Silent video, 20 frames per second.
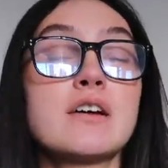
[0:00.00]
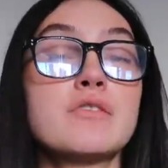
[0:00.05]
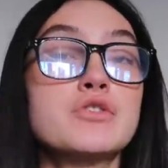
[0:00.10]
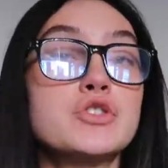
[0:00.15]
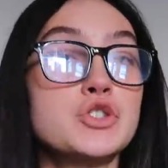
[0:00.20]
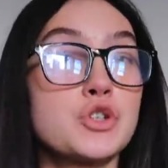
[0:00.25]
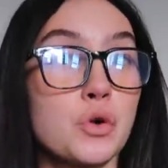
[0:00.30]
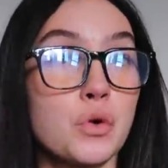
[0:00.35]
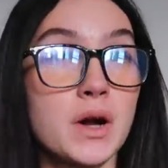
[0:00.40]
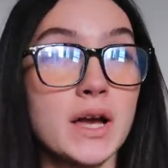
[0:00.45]

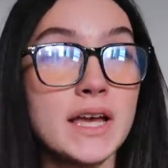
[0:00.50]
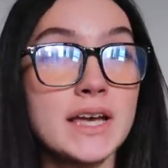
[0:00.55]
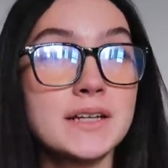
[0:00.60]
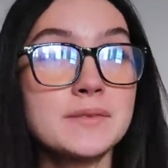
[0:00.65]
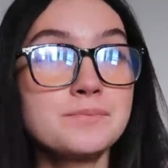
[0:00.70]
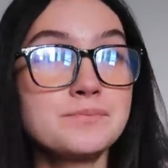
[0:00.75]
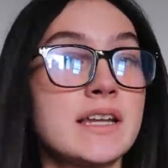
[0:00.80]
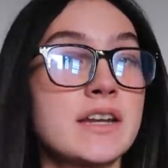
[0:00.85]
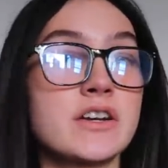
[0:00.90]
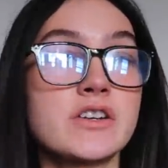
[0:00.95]
of
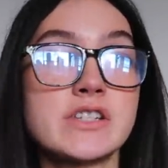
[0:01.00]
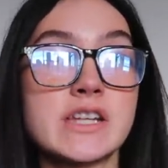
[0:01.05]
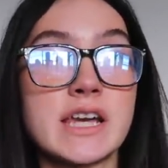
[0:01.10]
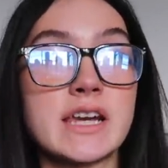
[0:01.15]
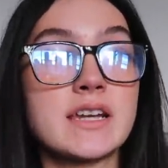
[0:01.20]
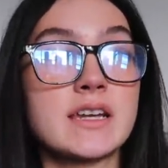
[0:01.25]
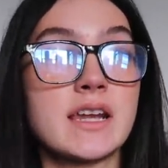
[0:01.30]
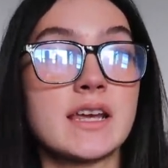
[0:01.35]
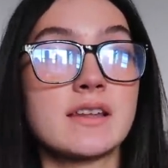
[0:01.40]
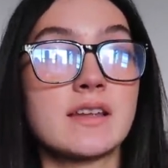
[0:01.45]
joy in our
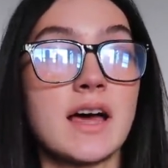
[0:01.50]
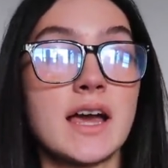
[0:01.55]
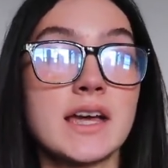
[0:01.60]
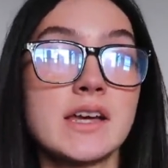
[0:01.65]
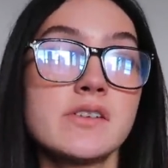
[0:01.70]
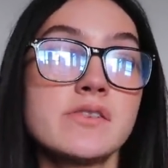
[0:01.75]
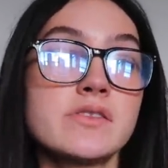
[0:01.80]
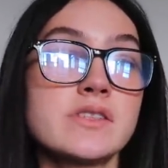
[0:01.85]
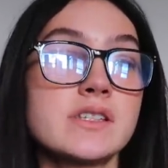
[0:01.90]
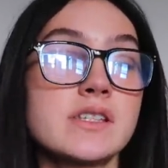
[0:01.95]
day-to-day
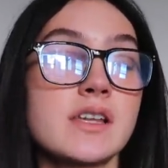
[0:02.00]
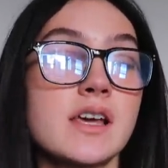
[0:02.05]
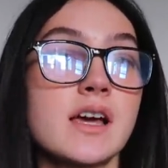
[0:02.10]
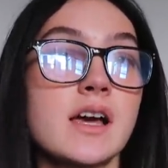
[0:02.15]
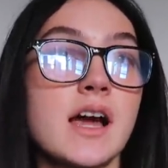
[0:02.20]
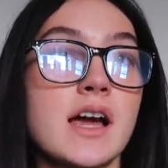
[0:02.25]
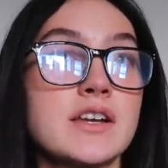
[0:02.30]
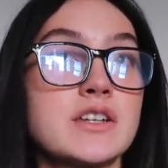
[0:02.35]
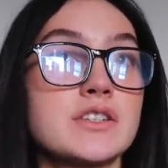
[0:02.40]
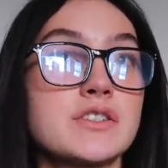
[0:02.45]
lives.
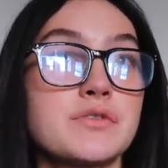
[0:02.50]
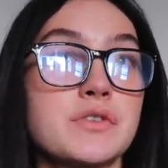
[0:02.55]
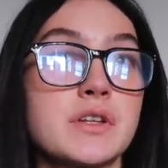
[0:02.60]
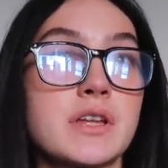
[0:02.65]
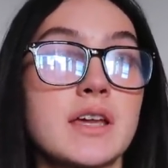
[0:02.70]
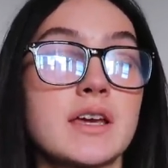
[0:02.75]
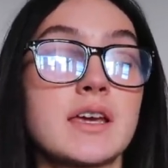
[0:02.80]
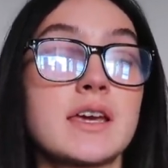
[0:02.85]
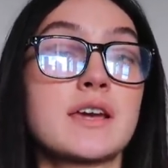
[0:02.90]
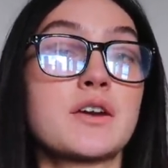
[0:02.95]
I just feel
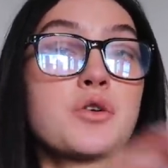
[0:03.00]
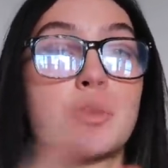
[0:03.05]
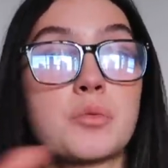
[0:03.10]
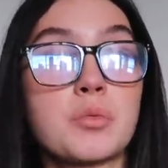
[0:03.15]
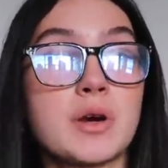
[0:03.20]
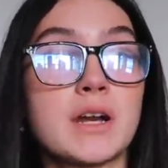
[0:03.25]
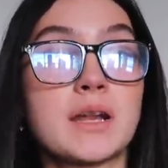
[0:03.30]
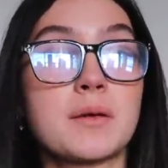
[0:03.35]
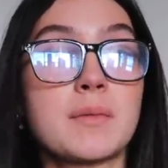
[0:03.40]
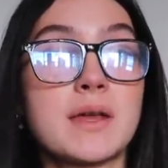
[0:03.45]
like
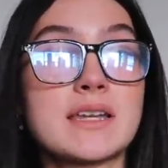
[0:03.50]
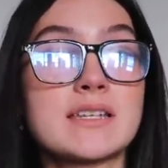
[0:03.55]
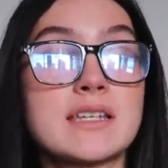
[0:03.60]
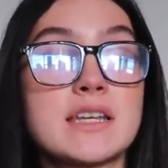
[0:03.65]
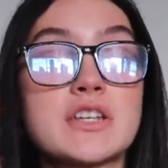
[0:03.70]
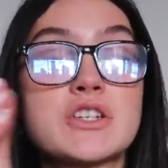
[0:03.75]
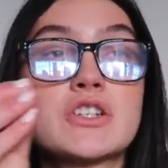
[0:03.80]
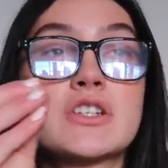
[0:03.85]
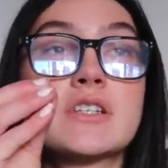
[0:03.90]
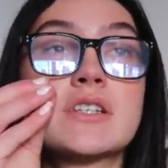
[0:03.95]
incorporating
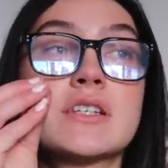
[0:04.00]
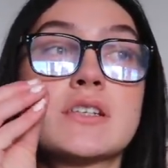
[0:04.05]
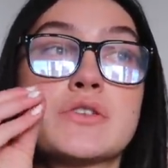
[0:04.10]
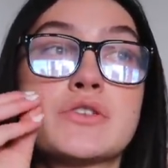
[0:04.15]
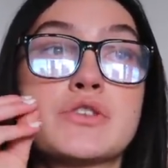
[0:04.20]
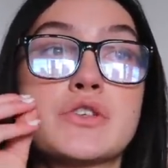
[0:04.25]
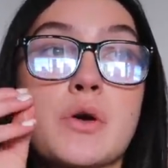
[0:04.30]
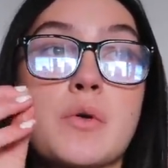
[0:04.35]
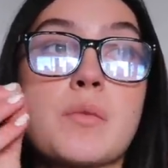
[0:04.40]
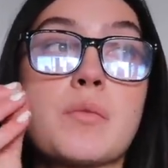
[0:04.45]
meditation is
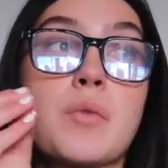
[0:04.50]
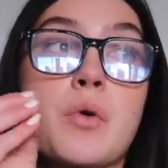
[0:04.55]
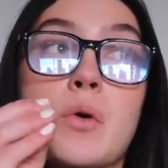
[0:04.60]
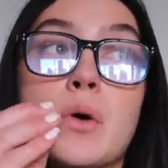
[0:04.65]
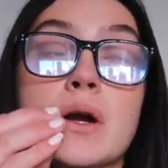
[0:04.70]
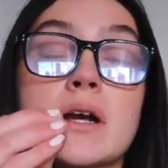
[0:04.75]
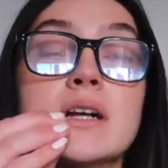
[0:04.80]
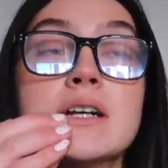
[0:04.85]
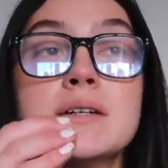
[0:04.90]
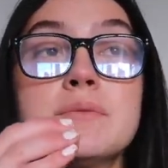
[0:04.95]
so
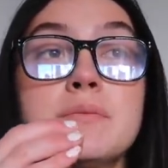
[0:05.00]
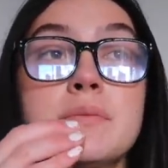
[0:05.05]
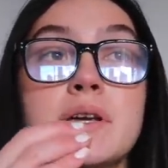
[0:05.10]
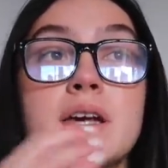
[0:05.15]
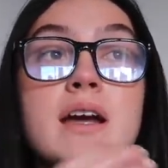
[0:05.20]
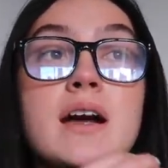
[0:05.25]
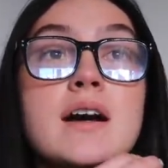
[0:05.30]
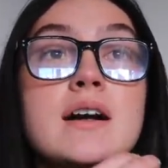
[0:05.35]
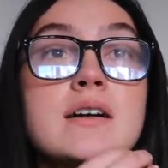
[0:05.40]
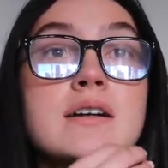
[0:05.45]
important
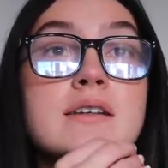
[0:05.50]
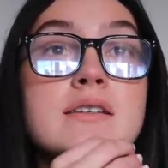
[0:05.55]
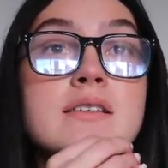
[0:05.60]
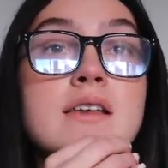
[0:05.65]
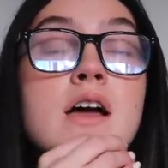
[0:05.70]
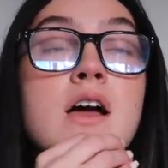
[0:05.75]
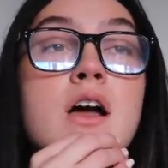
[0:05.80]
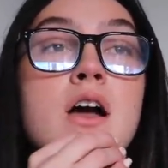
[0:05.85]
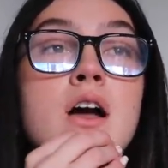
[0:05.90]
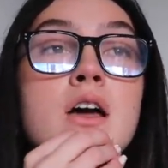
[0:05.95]
because
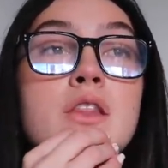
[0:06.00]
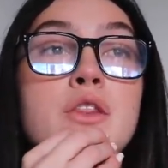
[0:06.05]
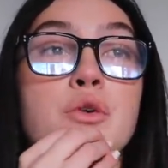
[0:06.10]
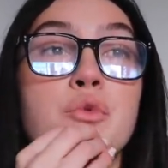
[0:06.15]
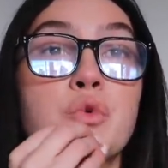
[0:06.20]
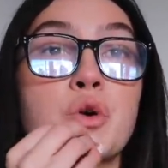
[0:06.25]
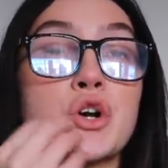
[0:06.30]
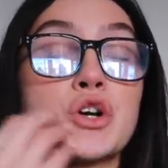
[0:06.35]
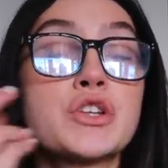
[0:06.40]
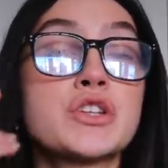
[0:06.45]
the
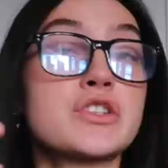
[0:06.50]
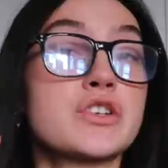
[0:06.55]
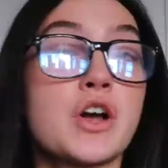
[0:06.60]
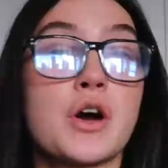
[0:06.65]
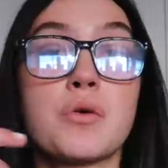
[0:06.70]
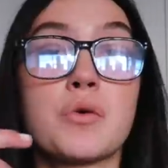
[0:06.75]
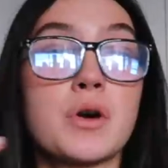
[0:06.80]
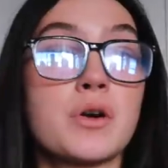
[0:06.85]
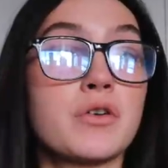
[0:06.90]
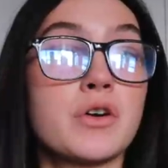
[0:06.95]
world is
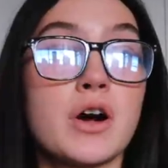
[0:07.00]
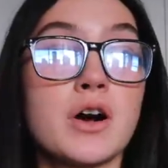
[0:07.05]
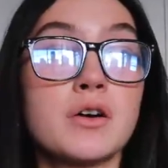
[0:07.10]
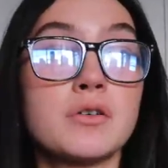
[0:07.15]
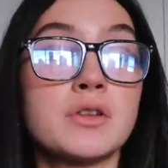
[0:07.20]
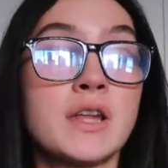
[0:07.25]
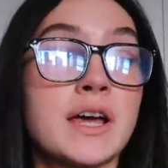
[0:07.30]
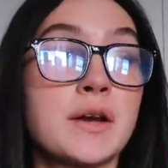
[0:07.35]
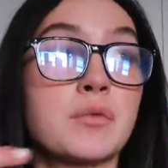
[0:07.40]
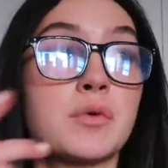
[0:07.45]
go, go,
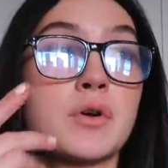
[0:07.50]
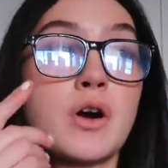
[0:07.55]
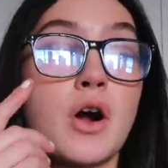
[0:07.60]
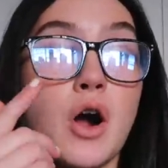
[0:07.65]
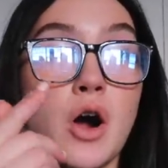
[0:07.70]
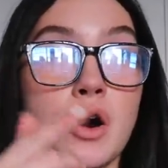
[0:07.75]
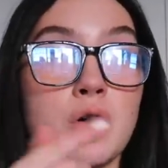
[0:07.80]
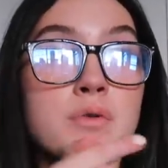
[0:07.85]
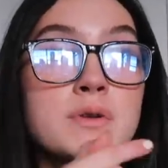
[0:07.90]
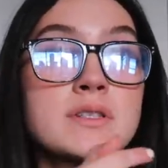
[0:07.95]
go. Like, we're
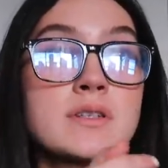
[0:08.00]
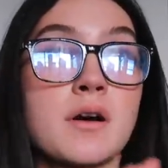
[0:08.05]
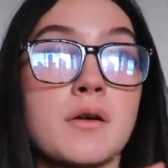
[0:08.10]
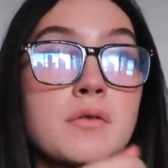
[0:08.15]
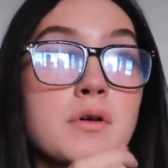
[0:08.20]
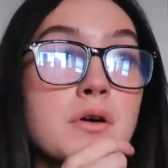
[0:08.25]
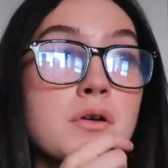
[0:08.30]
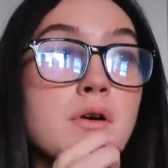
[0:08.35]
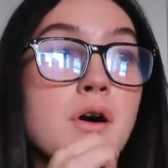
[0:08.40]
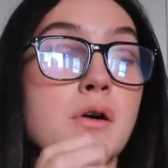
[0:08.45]
always go,
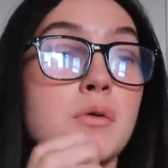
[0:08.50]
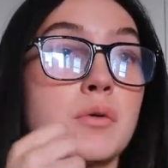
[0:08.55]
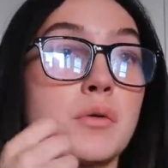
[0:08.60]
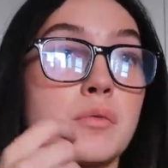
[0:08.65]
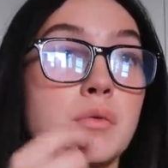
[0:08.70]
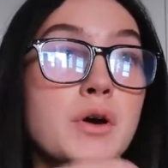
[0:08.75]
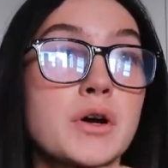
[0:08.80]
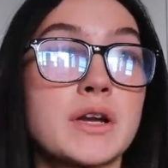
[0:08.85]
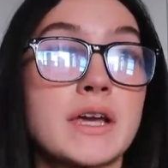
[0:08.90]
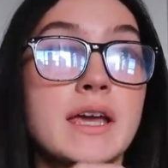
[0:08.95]
go, go. We're
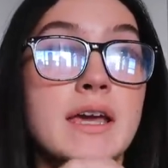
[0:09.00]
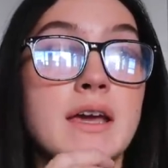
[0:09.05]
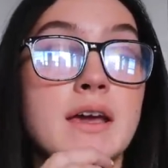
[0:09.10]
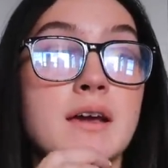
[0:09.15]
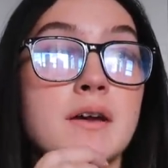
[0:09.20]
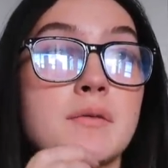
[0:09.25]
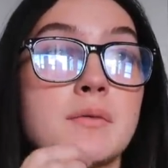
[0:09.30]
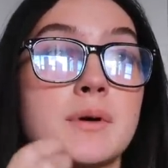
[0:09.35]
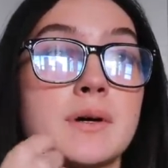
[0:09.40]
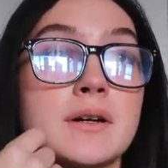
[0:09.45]

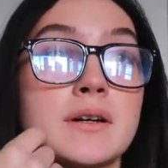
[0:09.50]
working,